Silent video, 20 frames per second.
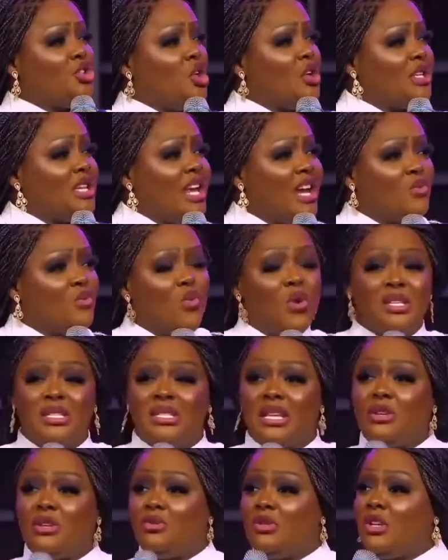church then,
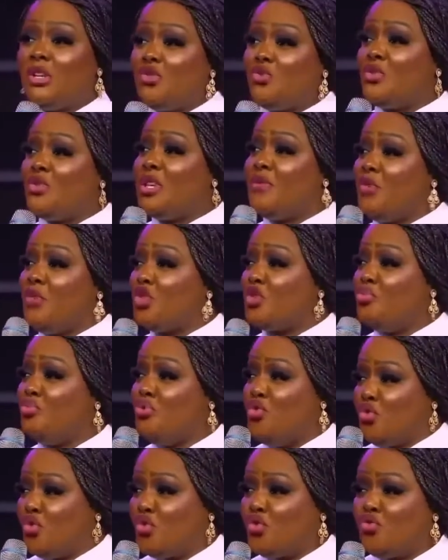once they used to give us
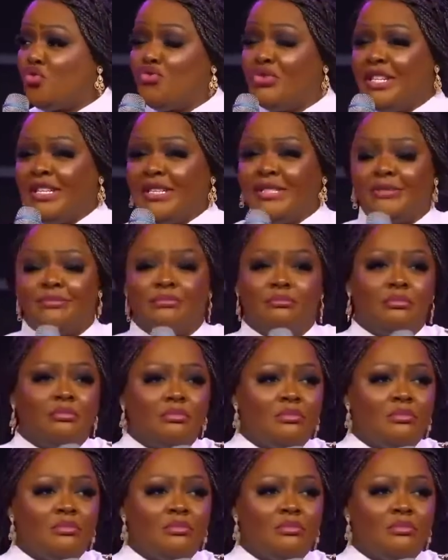books to read.